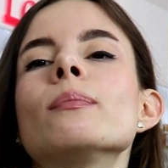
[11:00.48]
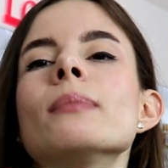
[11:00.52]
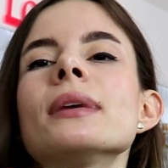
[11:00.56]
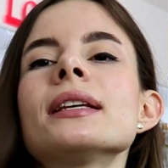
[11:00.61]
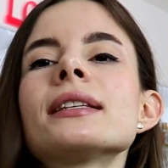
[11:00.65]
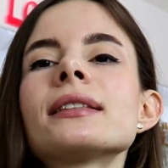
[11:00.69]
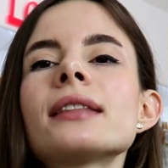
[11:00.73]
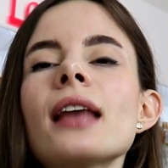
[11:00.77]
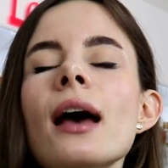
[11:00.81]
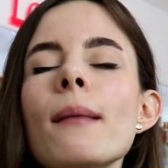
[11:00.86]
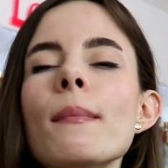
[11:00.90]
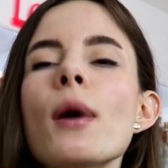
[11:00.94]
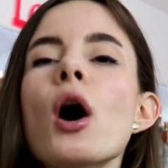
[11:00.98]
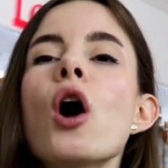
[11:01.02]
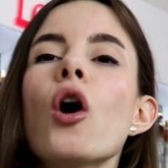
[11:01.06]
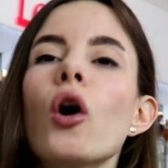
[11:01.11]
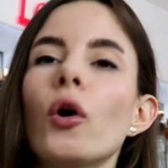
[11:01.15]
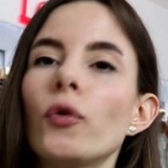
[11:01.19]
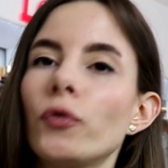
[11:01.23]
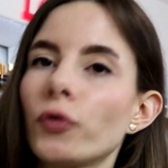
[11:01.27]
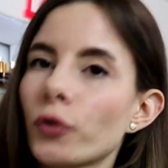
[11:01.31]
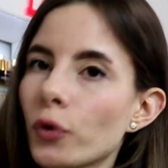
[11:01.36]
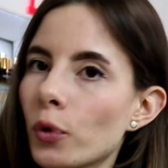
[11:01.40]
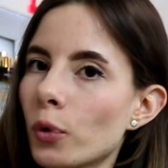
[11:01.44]
miss them,
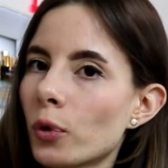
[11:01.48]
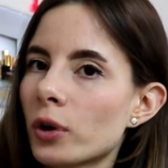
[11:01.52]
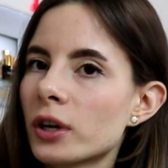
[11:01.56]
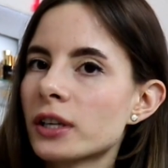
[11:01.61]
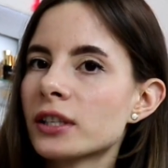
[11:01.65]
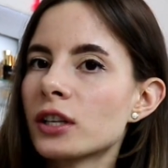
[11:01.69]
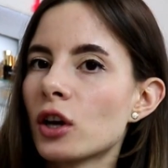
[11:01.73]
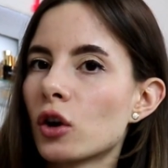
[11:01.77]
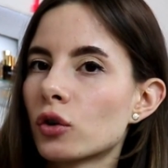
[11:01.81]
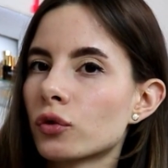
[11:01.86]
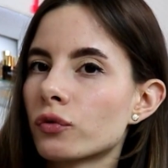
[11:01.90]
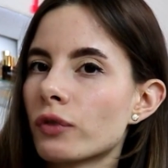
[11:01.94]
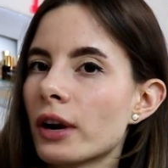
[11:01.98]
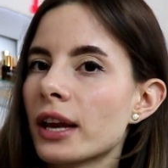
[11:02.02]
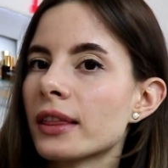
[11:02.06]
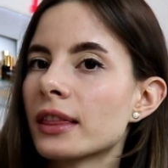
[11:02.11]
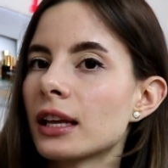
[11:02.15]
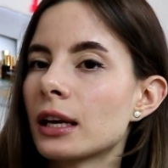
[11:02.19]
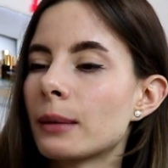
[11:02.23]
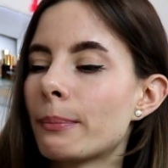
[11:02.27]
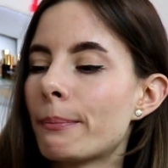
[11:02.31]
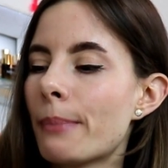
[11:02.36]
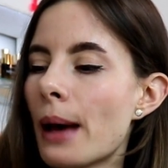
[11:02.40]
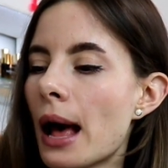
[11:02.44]
of course, ring
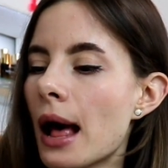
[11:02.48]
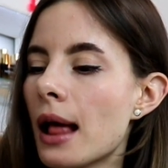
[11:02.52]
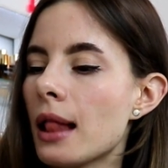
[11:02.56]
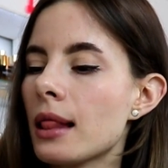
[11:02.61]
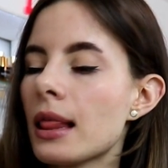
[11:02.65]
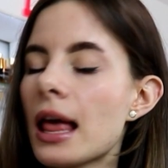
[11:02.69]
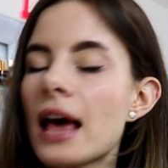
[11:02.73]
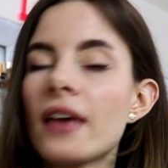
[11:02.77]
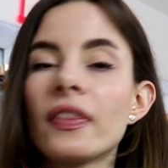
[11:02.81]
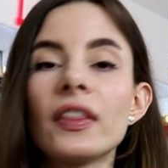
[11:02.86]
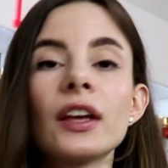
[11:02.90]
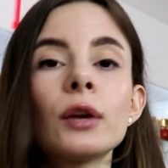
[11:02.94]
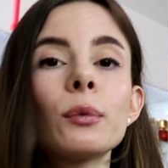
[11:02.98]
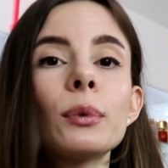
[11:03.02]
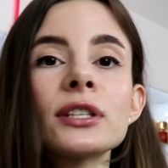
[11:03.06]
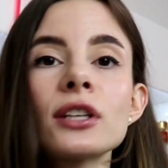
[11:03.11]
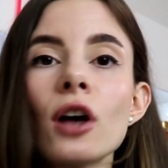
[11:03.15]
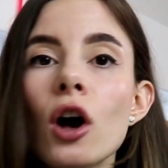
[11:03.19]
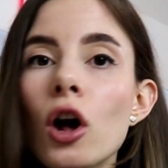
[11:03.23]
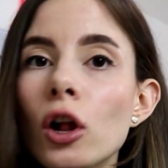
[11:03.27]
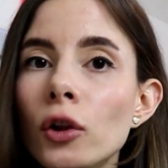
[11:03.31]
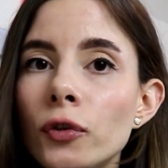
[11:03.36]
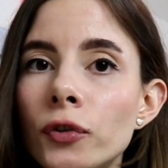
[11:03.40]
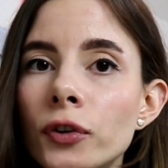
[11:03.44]
that bell. And that was
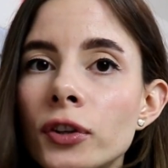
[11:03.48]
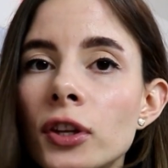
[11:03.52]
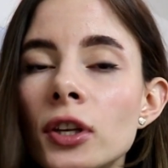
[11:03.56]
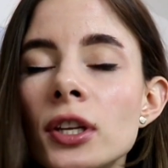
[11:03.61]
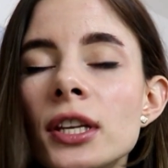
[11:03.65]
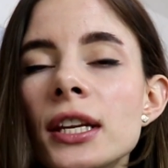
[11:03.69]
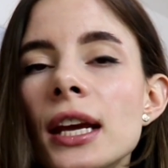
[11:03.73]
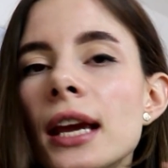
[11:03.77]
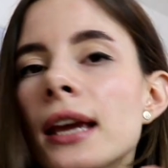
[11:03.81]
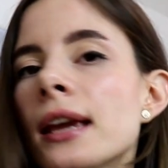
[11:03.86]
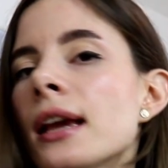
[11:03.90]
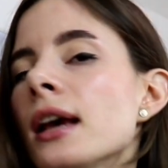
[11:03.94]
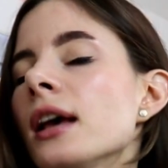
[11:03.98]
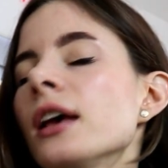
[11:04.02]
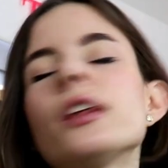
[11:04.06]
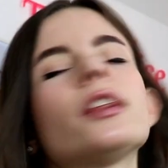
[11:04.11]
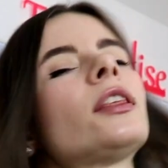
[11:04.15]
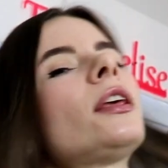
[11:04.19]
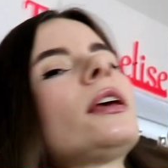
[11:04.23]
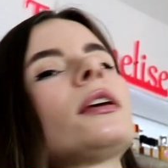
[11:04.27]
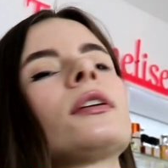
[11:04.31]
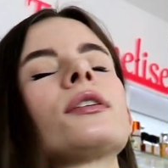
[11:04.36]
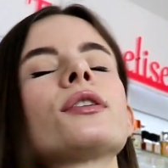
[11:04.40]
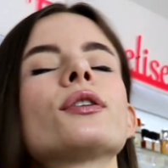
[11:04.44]
all for today.
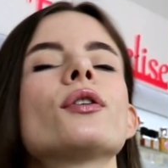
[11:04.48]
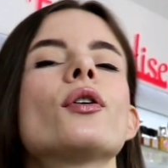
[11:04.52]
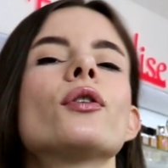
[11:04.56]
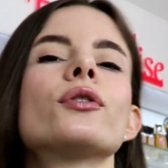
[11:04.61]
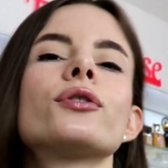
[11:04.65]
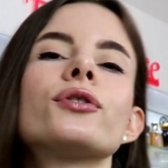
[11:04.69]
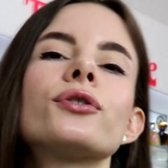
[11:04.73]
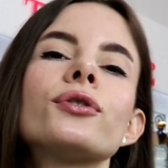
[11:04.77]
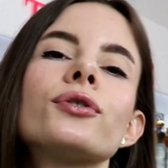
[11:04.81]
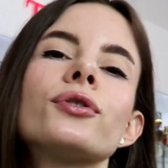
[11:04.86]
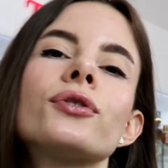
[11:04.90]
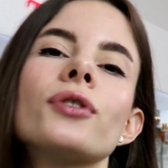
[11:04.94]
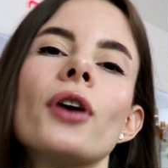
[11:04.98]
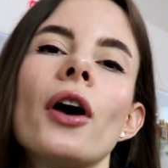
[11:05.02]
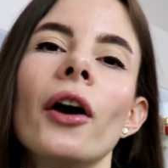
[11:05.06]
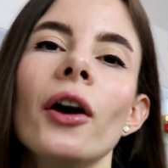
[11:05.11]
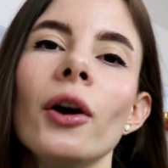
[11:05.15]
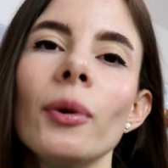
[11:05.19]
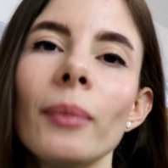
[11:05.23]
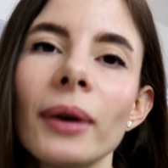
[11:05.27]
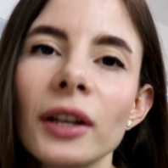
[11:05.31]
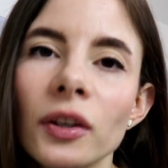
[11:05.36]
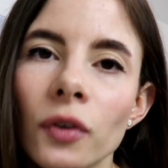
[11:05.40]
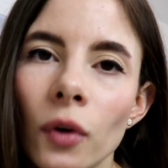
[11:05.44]
Thank you
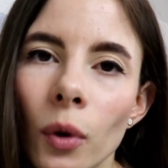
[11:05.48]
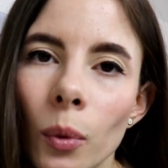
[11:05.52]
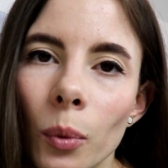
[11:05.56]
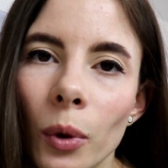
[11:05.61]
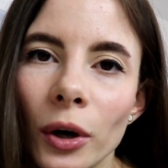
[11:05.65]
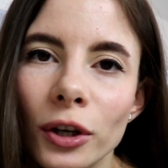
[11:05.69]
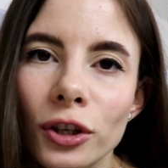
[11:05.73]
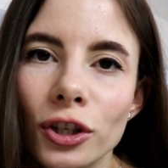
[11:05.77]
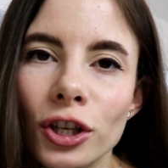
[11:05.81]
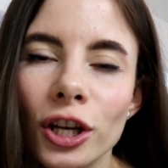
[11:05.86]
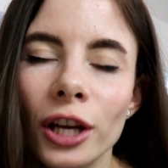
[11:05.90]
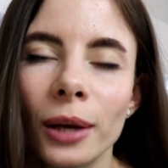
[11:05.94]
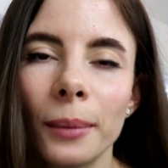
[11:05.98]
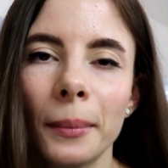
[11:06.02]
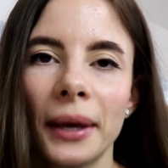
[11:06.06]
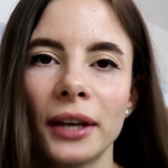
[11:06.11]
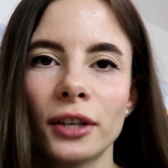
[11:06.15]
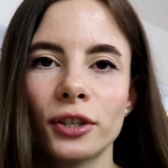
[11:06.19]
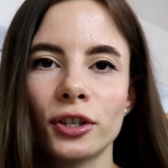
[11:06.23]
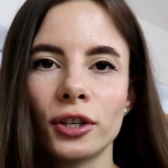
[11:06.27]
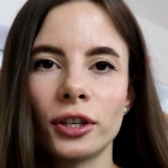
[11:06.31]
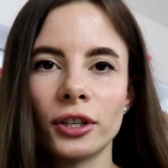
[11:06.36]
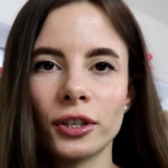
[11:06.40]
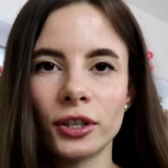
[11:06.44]
so much for watching.
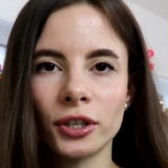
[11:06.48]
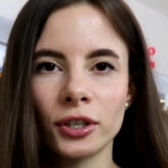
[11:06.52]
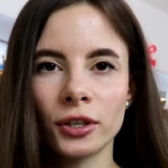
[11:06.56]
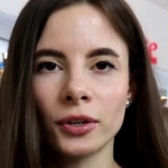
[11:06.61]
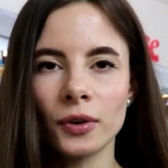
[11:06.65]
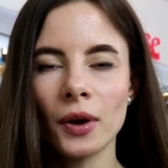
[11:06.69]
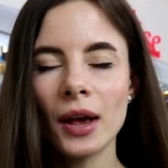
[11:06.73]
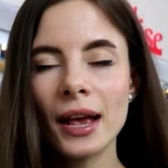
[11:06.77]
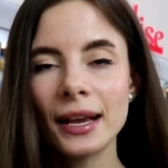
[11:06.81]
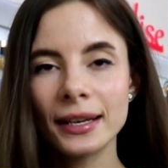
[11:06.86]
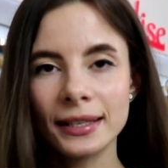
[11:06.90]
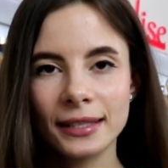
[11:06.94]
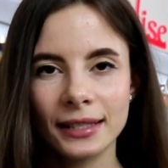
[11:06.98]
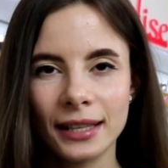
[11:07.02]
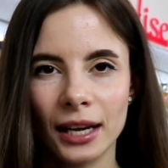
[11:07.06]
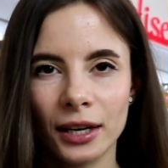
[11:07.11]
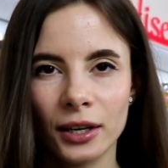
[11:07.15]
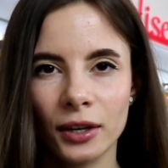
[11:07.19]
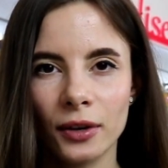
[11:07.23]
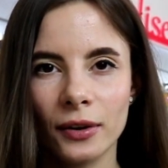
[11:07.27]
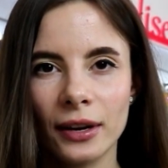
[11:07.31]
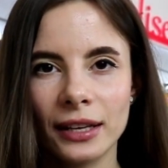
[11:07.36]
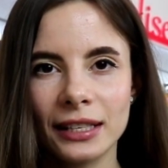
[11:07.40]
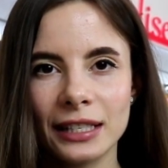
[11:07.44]
Make sure to stay
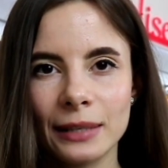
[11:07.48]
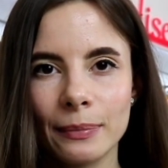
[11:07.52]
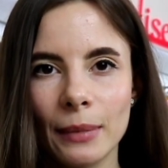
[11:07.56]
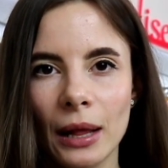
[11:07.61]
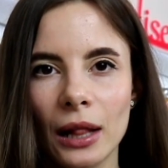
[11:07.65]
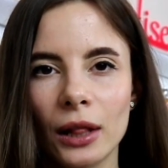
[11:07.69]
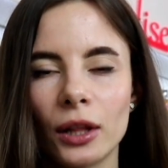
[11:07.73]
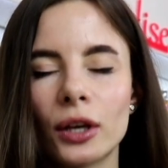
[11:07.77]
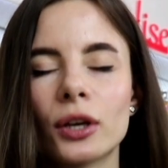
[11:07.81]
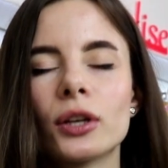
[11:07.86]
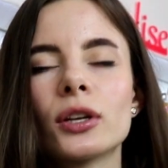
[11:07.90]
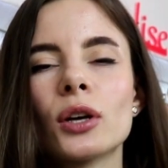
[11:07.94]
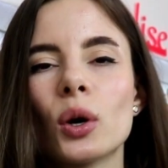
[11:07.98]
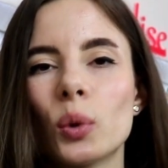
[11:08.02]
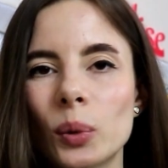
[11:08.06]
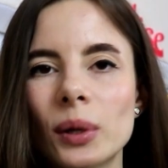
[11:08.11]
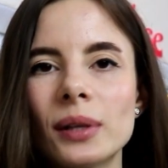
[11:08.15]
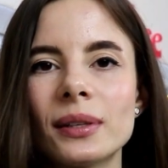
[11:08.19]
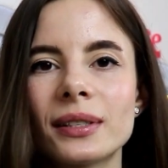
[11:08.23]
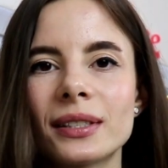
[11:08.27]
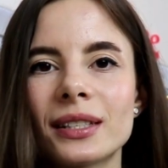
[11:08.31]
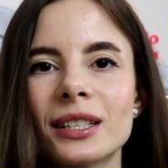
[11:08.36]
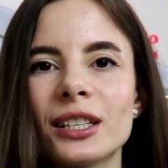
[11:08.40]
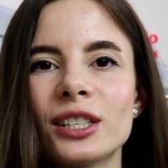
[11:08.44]
tuned and smell good.
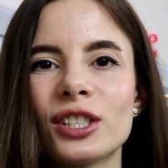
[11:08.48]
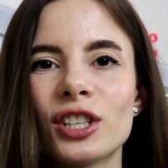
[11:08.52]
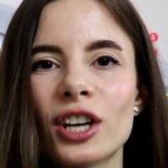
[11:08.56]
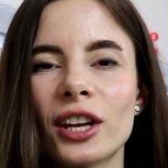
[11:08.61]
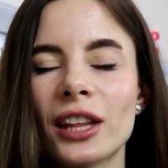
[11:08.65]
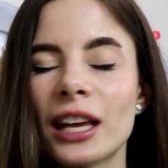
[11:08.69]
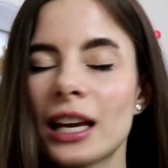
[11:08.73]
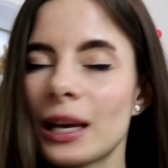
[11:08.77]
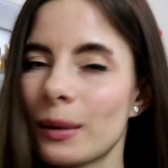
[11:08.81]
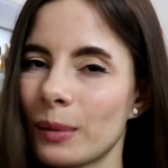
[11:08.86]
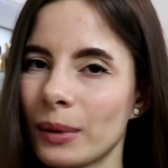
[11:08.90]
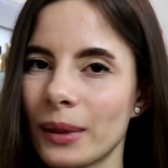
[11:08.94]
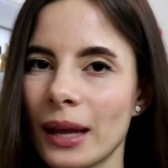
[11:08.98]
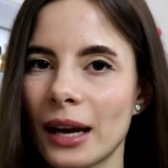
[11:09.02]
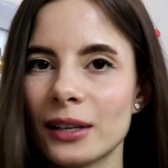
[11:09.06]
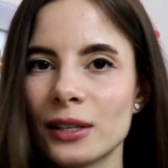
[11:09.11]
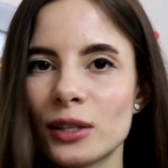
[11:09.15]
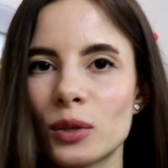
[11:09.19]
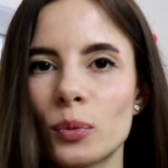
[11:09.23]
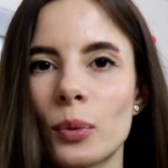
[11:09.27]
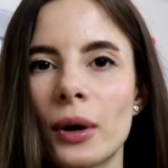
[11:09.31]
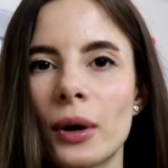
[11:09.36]
We'll see each other in the next